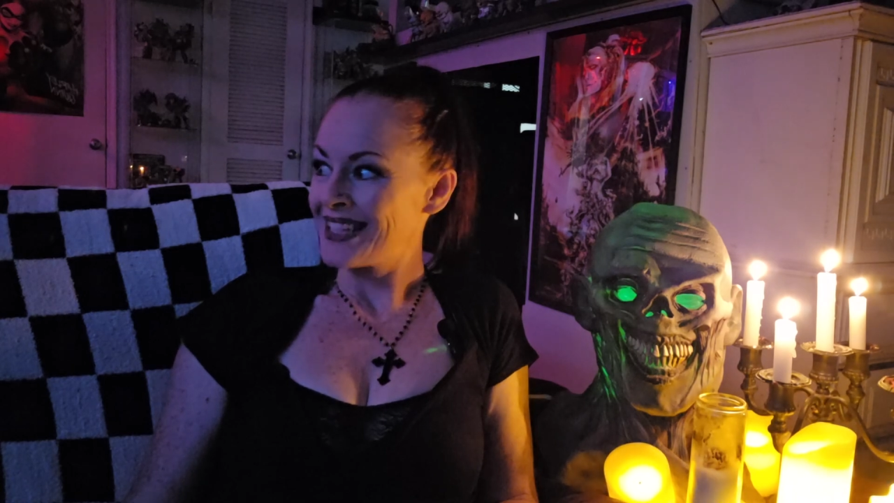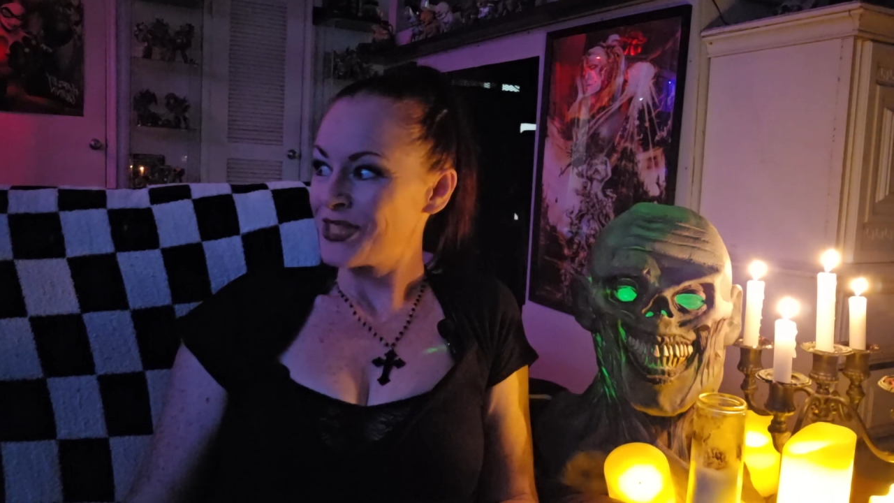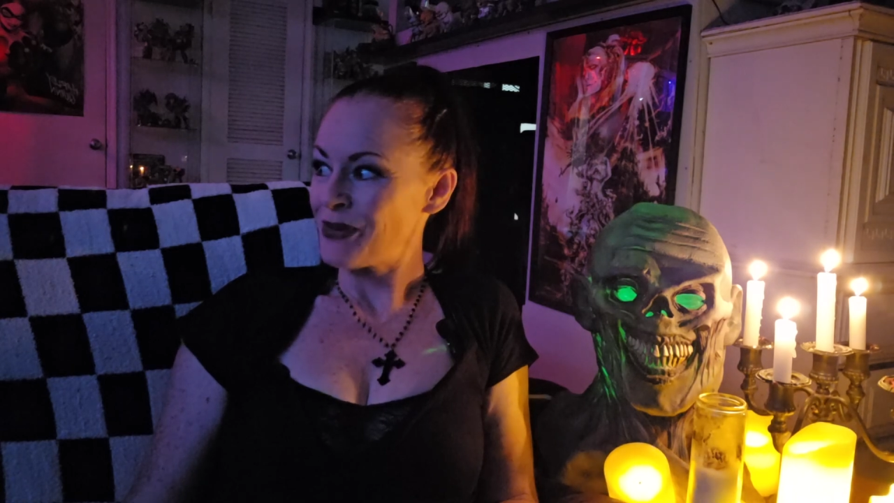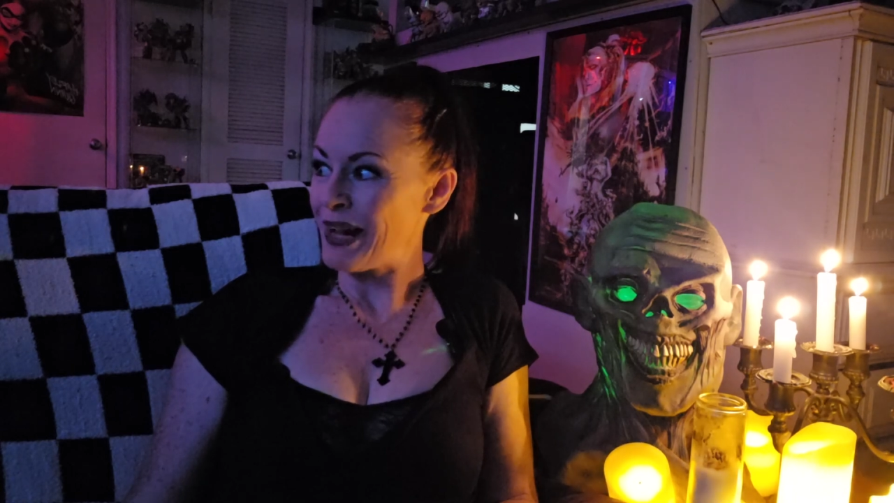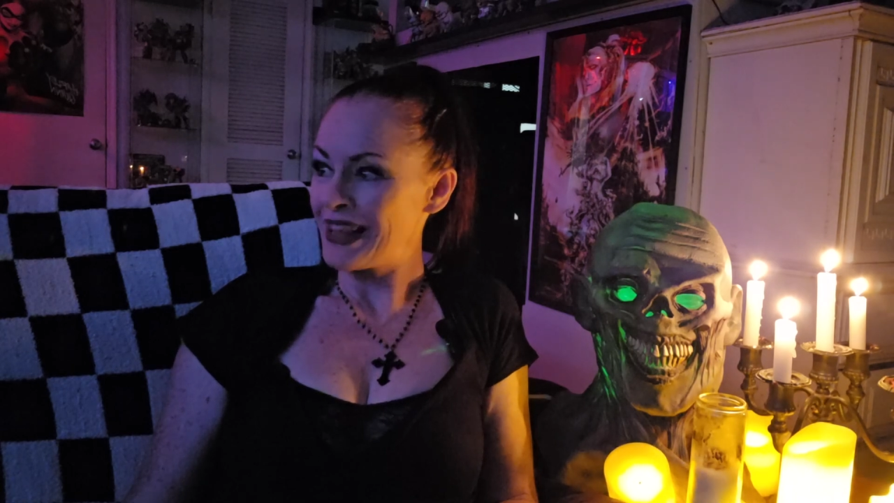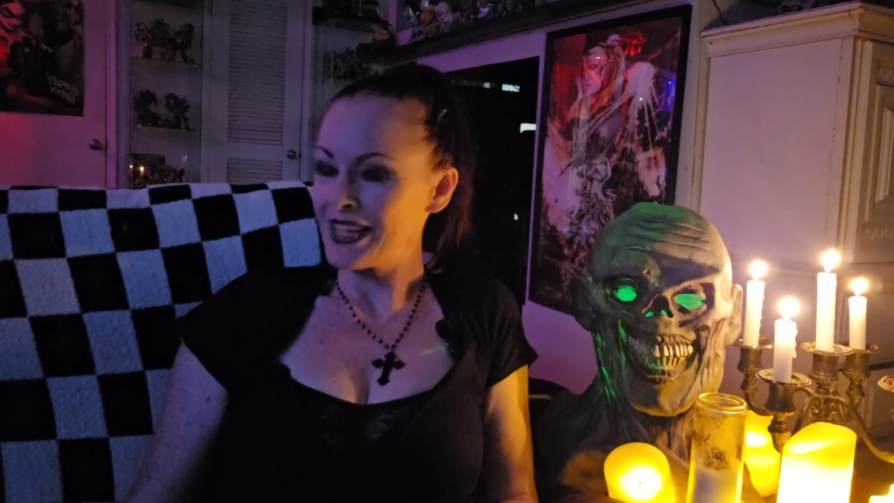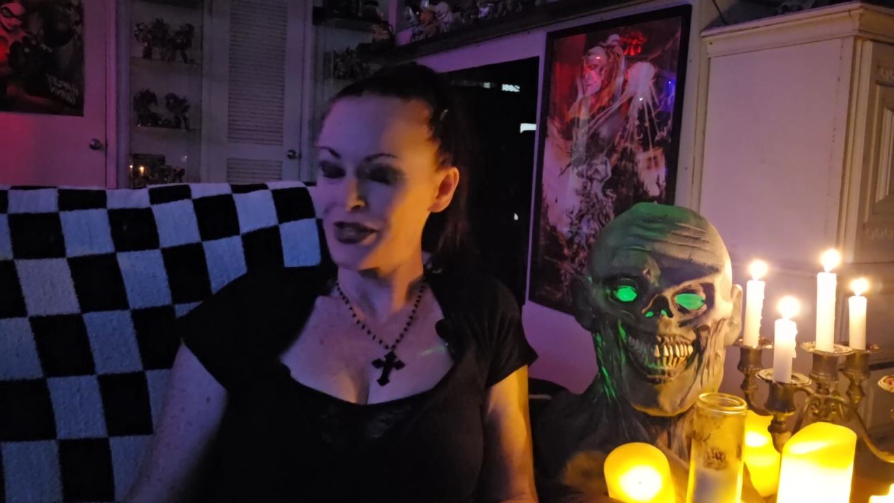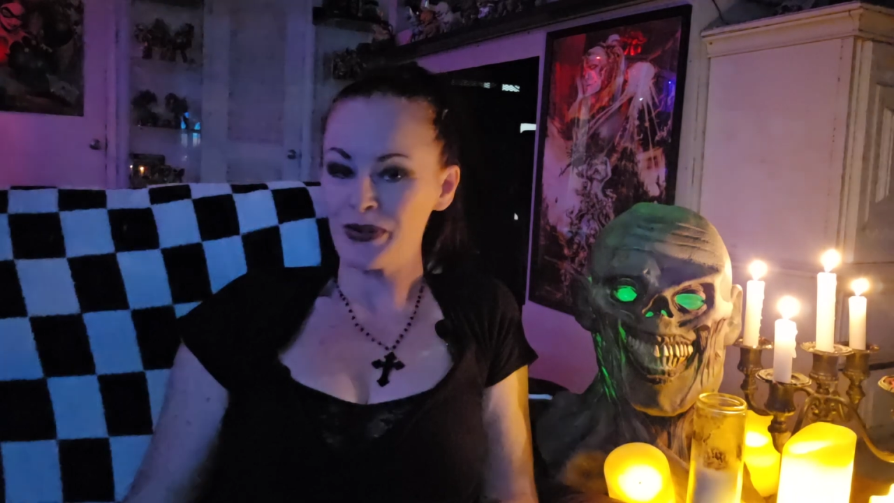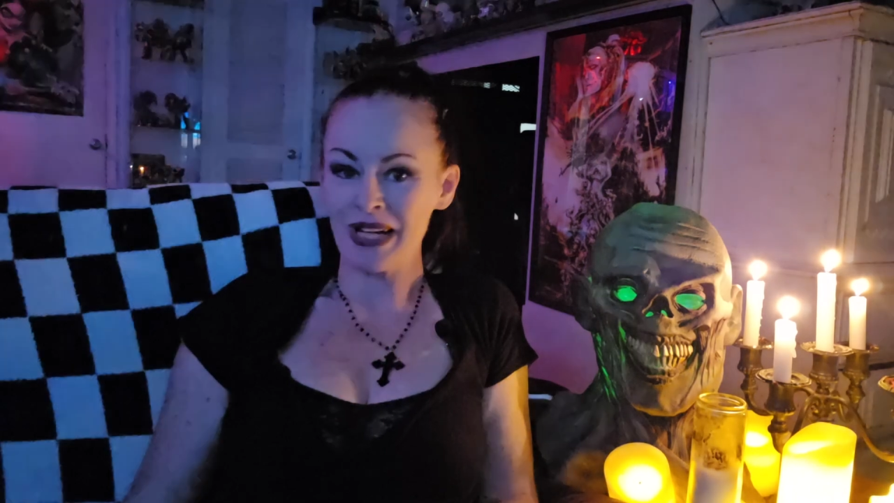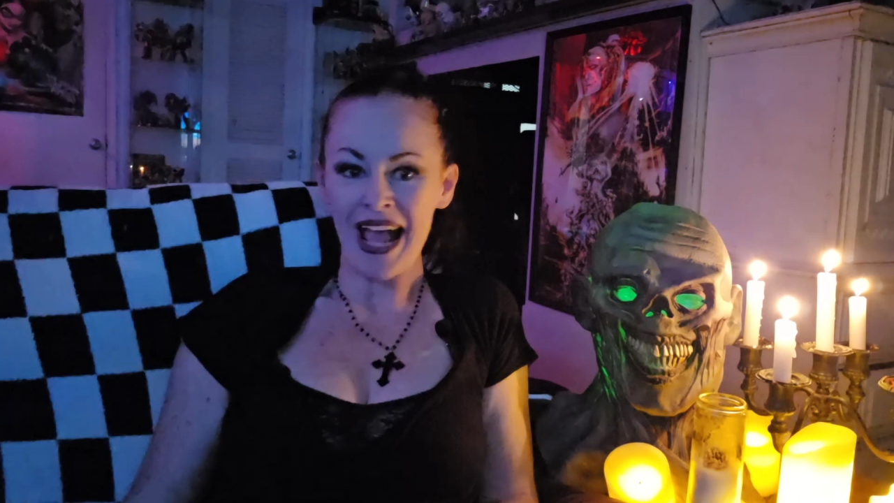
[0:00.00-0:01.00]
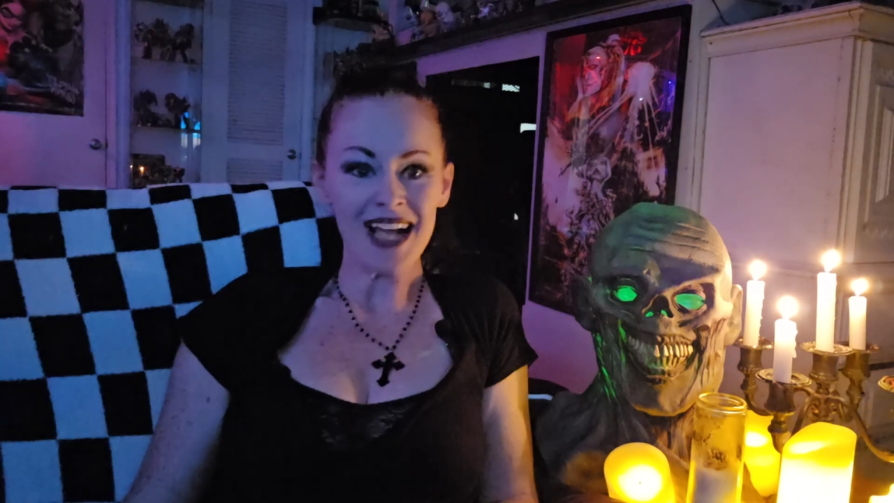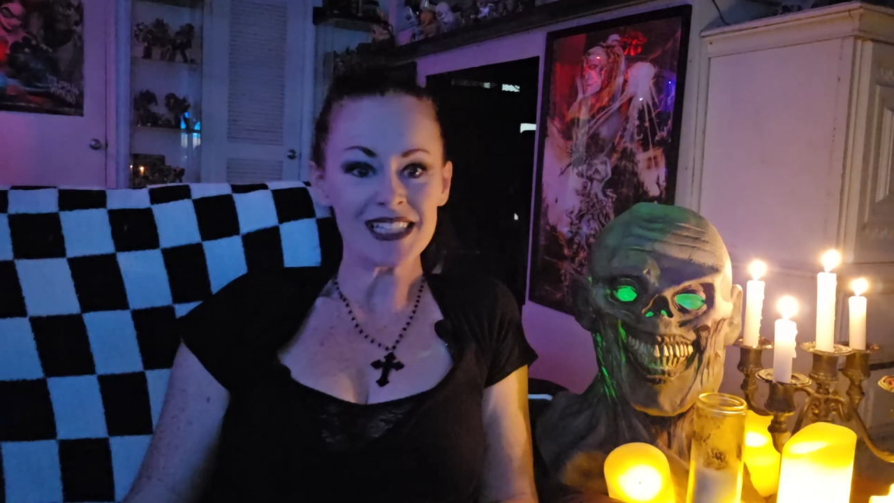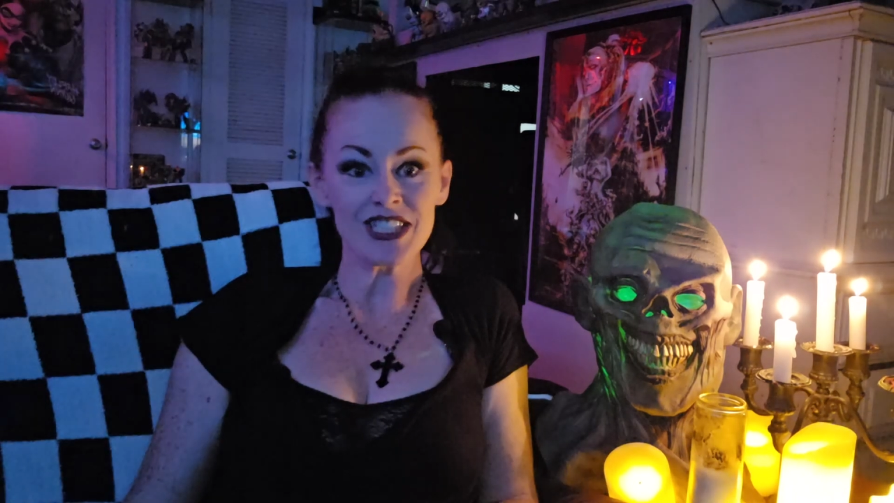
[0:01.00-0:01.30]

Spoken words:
surprise